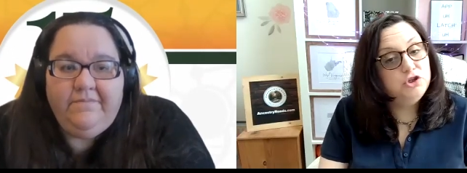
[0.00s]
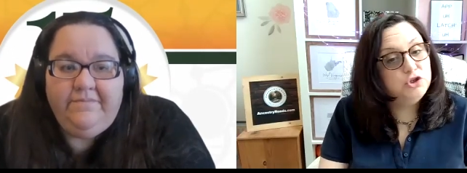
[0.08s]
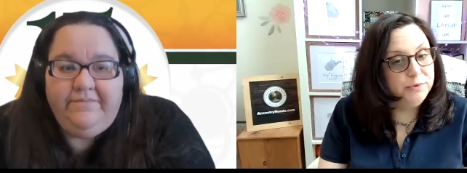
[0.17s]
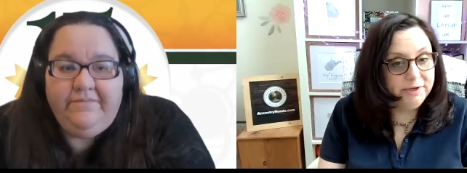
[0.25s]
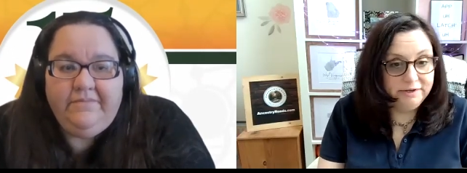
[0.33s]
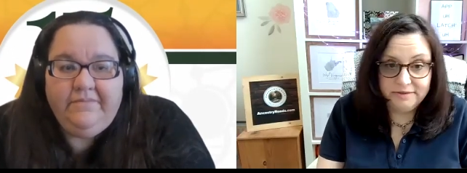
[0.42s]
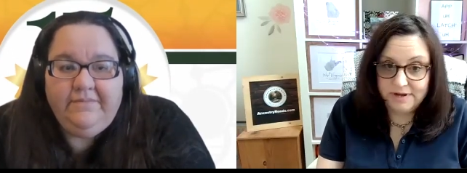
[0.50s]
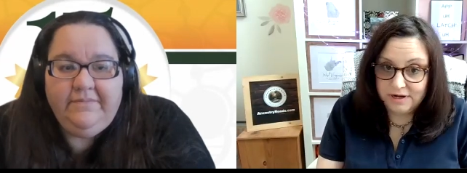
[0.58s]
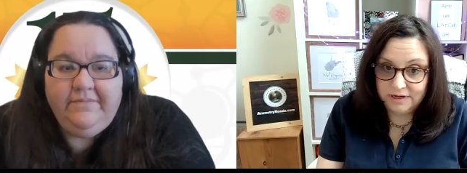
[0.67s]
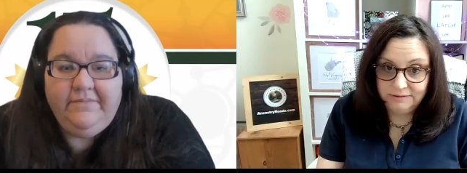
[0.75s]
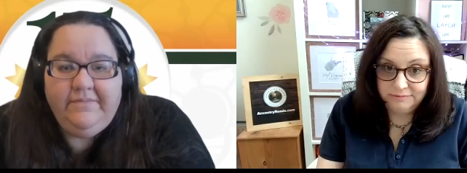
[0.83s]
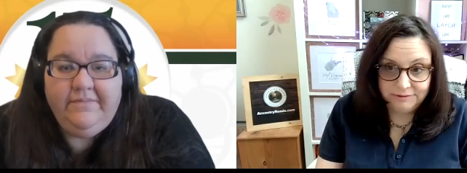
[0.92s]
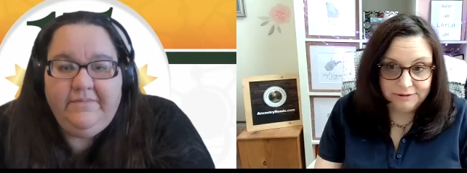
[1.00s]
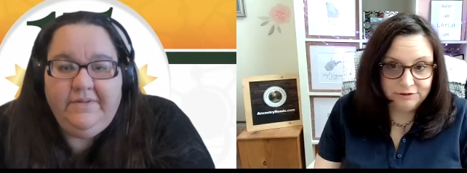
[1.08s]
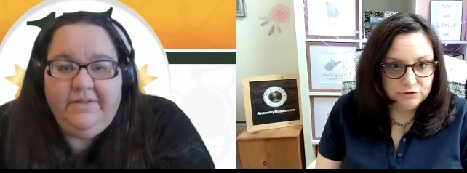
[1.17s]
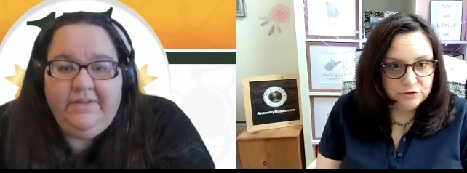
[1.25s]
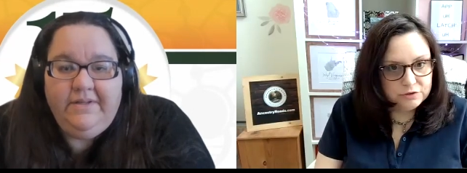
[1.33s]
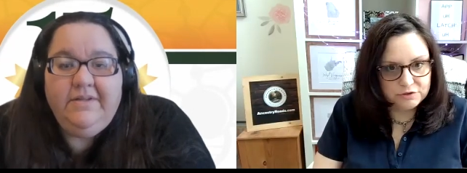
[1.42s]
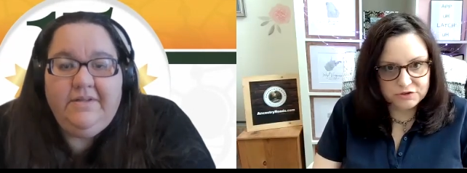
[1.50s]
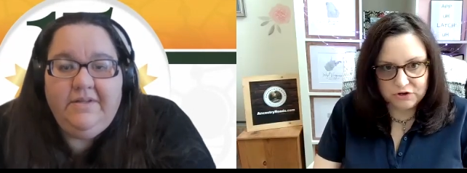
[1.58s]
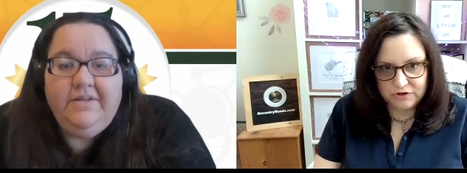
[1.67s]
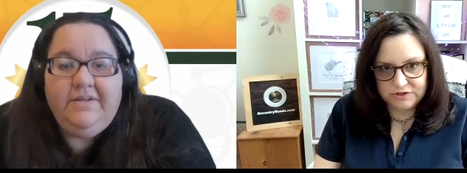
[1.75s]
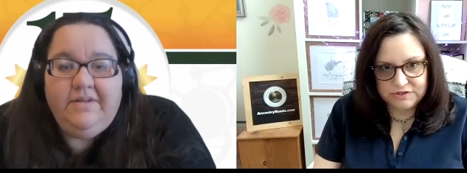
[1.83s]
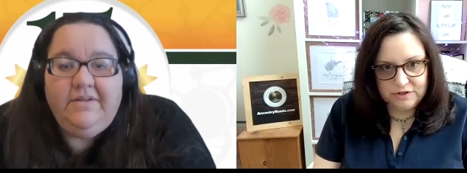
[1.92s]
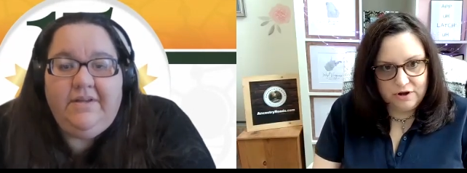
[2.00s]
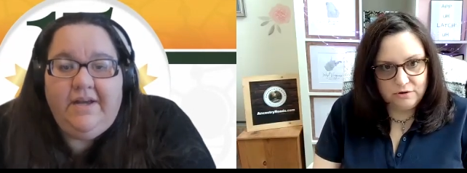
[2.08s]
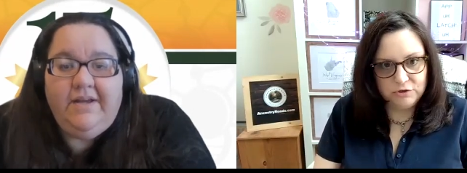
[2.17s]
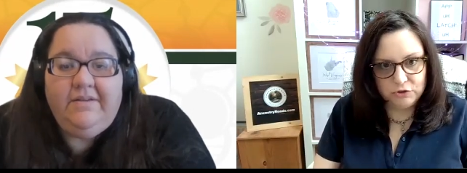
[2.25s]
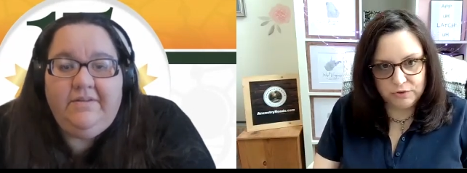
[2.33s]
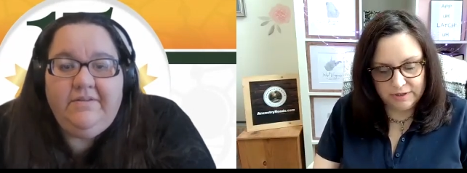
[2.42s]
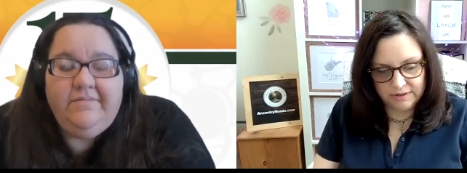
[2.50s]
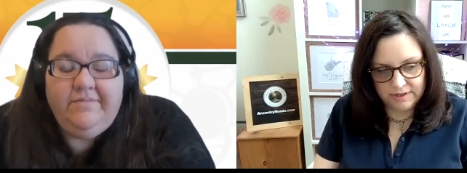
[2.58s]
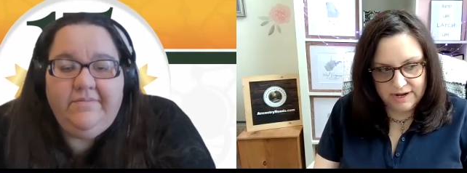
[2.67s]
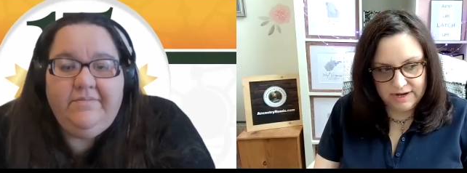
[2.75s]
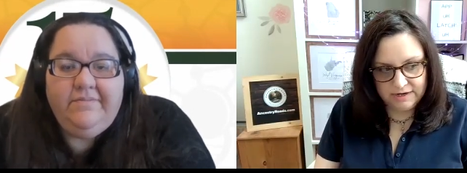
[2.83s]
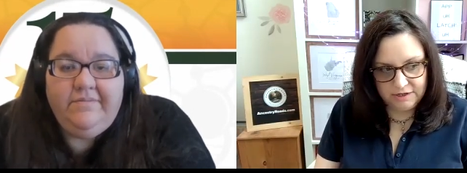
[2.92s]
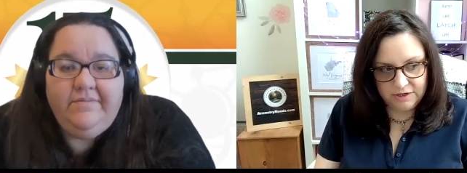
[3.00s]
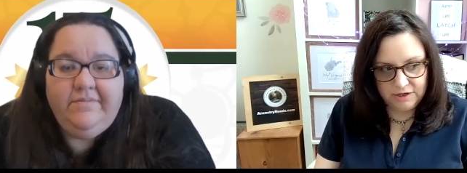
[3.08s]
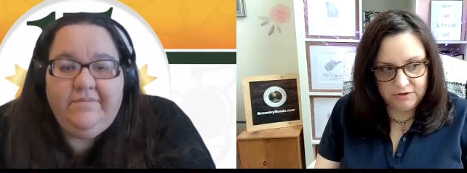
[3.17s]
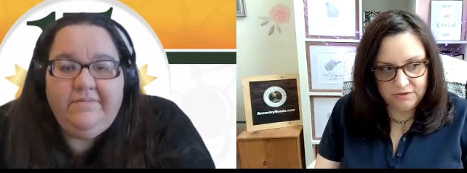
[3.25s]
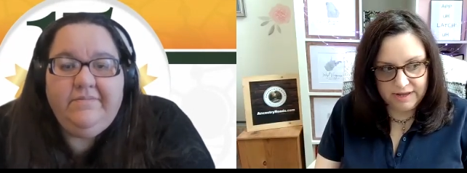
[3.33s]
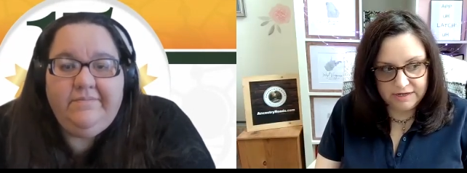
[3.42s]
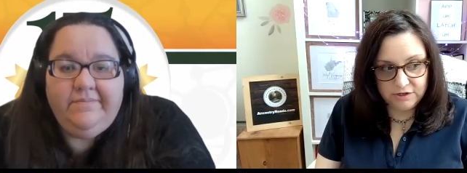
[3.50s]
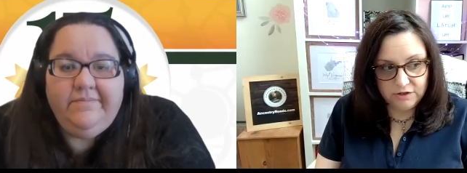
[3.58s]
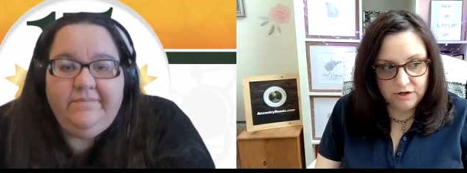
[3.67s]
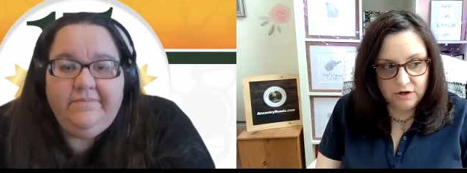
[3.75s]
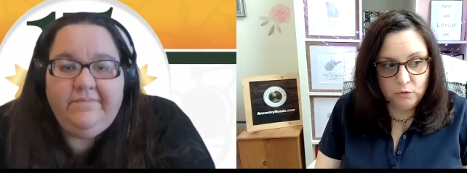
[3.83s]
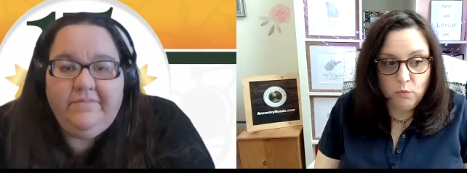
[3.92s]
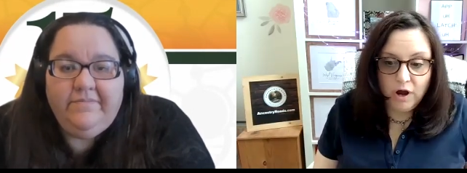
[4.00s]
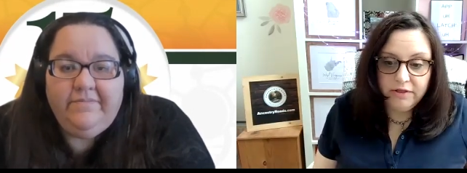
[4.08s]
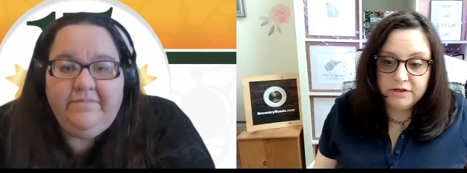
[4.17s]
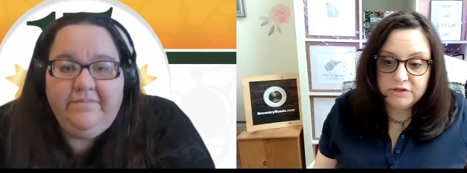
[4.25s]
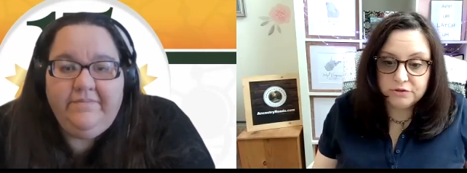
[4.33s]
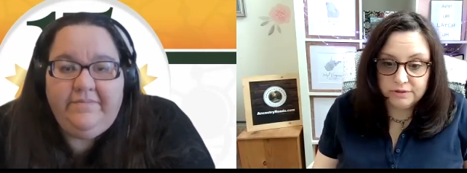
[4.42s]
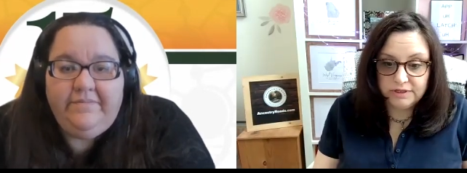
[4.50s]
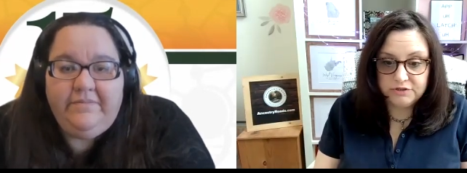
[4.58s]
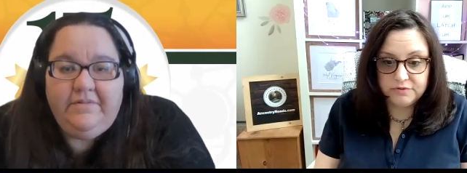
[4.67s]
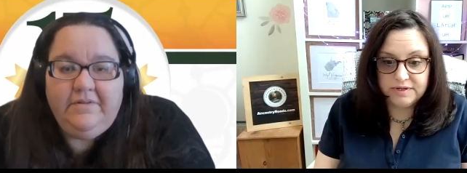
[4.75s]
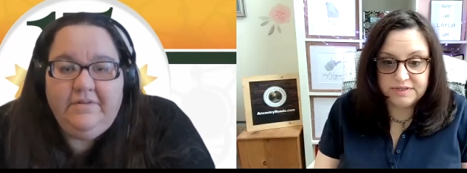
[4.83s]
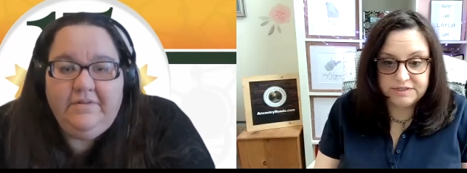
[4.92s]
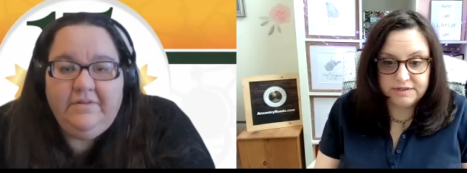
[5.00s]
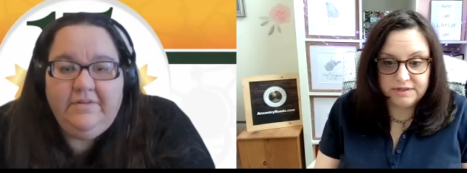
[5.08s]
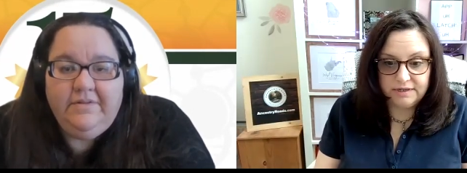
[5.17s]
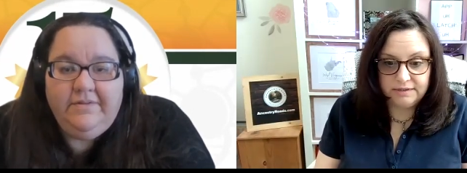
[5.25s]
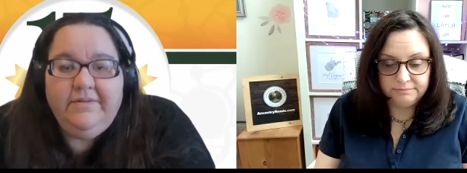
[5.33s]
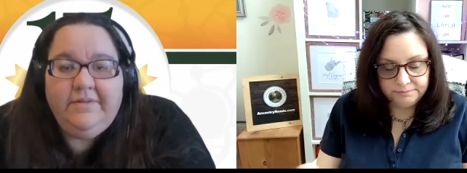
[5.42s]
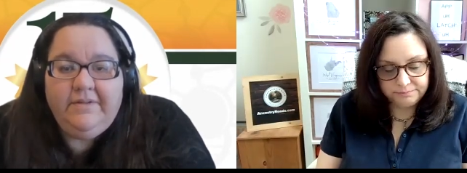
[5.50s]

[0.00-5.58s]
Speaker 1: joinathon. Start slow, yeah. joinathon, and that a one that you're interested in.